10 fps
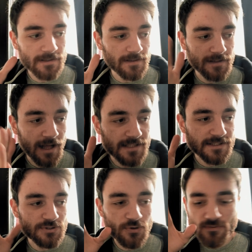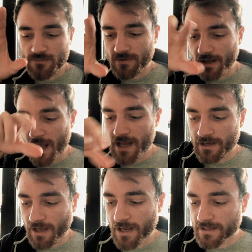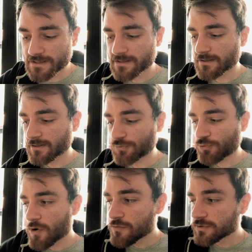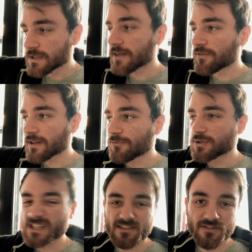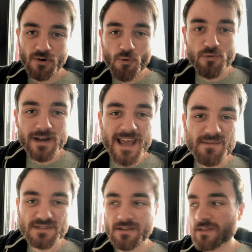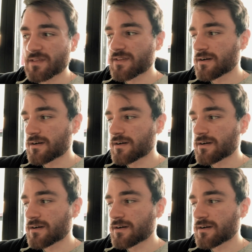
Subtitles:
it has its own alleys and roads and everything, which have their own names, and